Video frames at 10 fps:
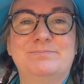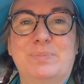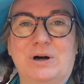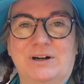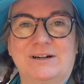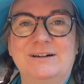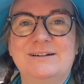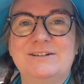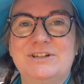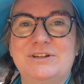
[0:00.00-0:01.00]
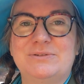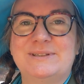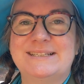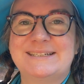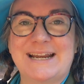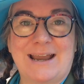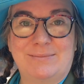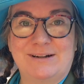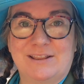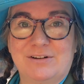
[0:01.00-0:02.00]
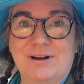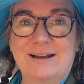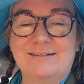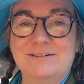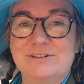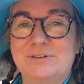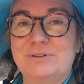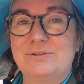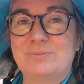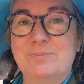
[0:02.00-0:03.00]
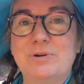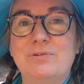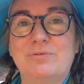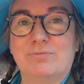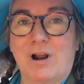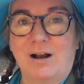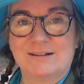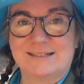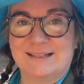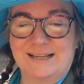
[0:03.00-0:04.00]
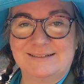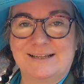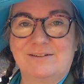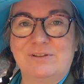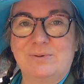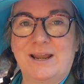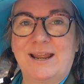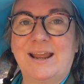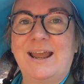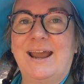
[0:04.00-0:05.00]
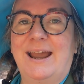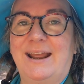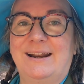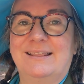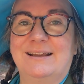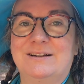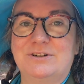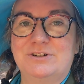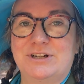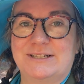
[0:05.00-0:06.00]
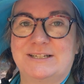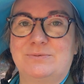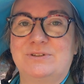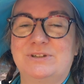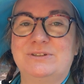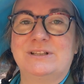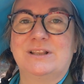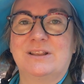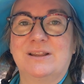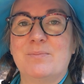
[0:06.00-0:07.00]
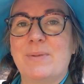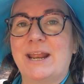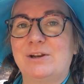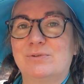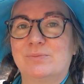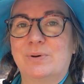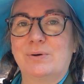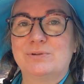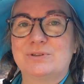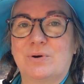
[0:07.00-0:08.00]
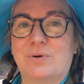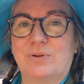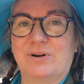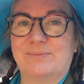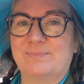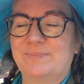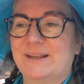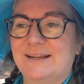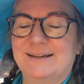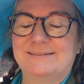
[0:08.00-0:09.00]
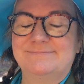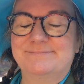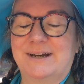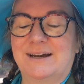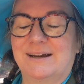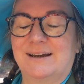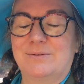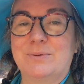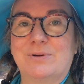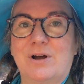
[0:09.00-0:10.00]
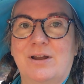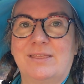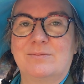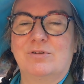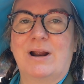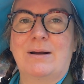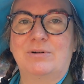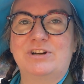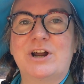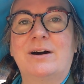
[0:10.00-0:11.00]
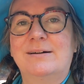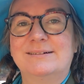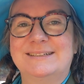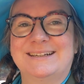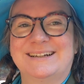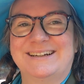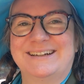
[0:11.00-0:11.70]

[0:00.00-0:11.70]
bar to stab into the ground to move rocks and things out of the way, and then Jesse was using the manual post hole or uh, we were calling them ground tongs.